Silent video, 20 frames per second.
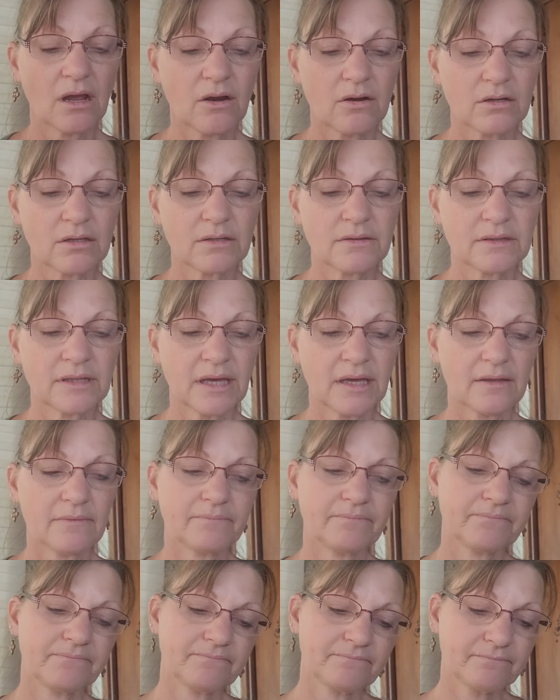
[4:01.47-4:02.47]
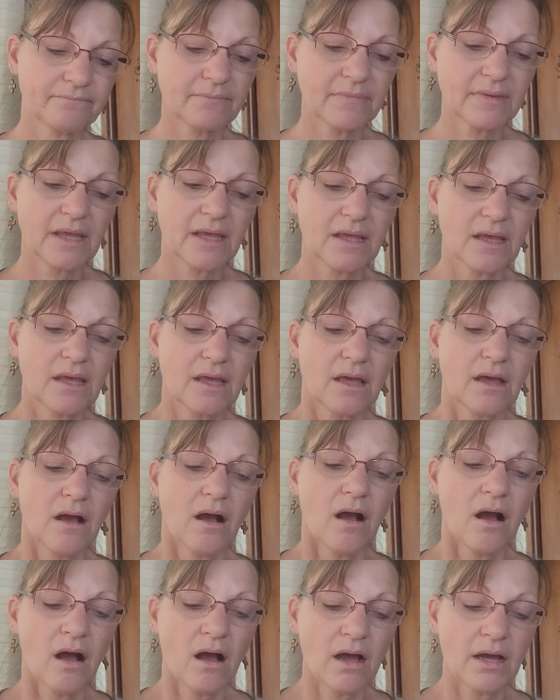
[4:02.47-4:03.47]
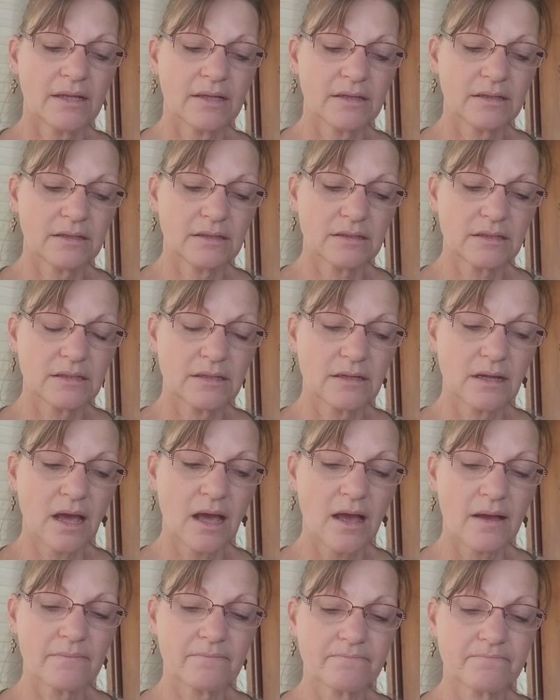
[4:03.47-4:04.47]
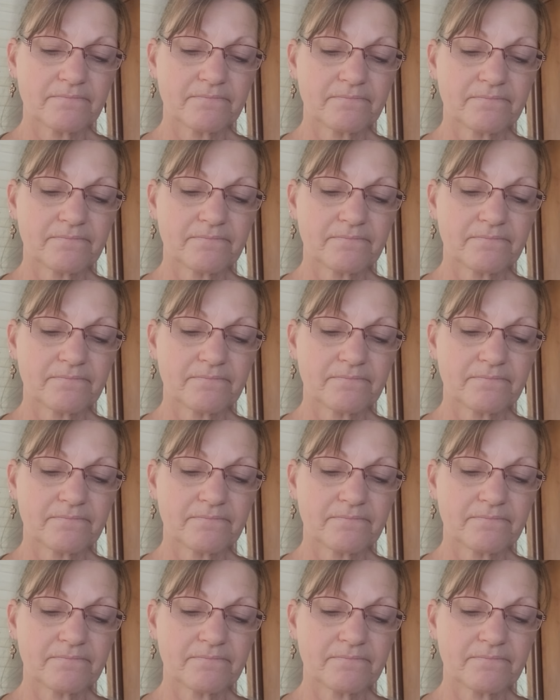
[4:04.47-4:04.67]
uh, er, that on um,